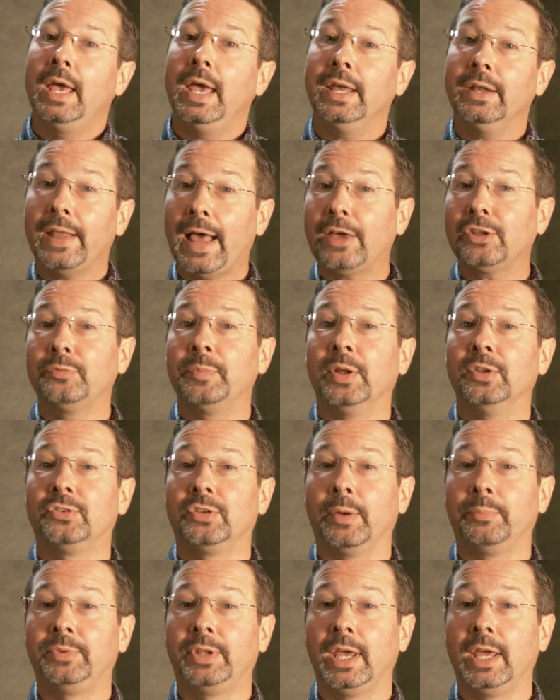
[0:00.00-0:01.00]
In last
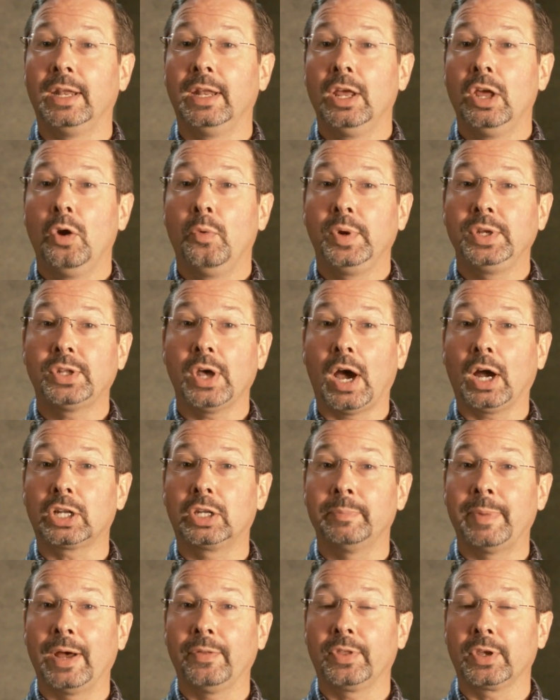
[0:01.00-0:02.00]
month's update, we talked
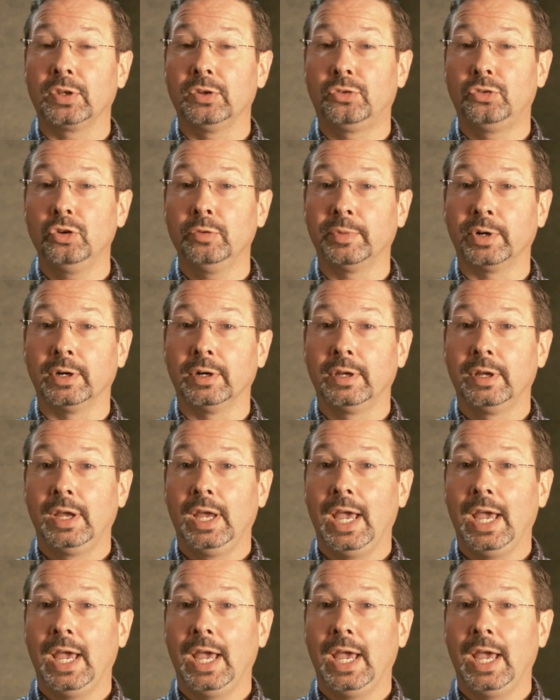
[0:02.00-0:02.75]
about the consumer